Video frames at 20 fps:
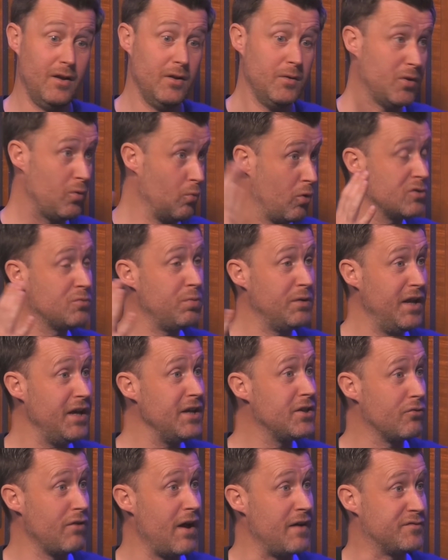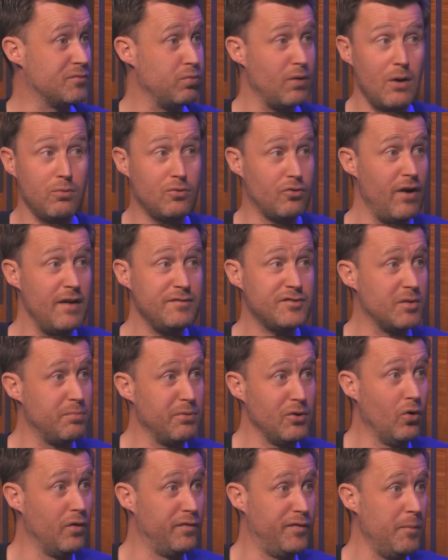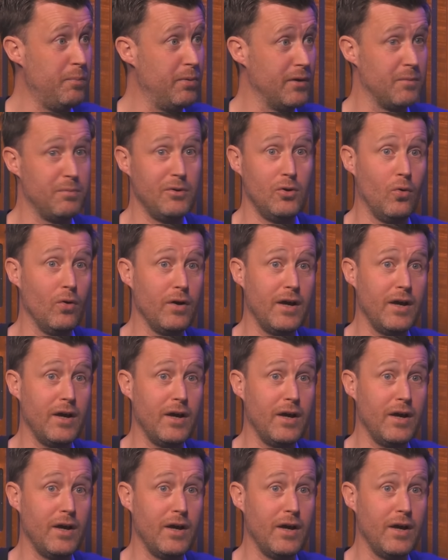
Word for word: Because we need the refs. Without the refs, there'd be no football. There'd be no yeah.